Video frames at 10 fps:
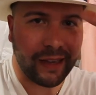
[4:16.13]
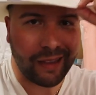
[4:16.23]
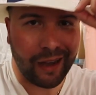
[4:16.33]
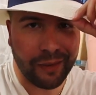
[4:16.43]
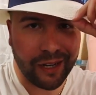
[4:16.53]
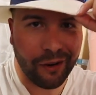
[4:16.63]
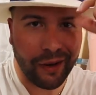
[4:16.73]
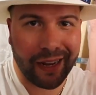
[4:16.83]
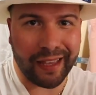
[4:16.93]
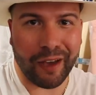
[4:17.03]
I think I'm gonna go
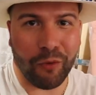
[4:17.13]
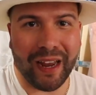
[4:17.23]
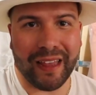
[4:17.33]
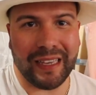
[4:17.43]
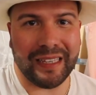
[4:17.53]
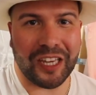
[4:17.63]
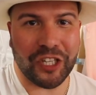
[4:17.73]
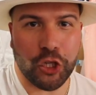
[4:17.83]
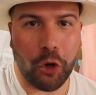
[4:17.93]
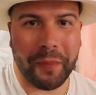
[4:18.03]
ahead and get one of these
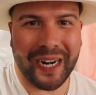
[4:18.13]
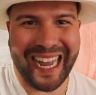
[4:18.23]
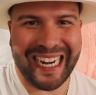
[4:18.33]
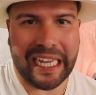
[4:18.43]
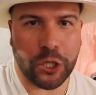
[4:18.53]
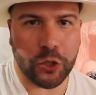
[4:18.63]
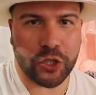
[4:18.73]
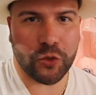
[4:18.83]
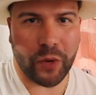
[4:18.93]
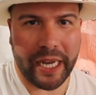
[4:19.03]

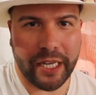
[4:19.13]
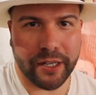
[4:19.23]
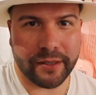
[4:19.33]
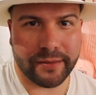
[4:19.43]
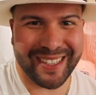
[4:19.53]
sombreritos right here.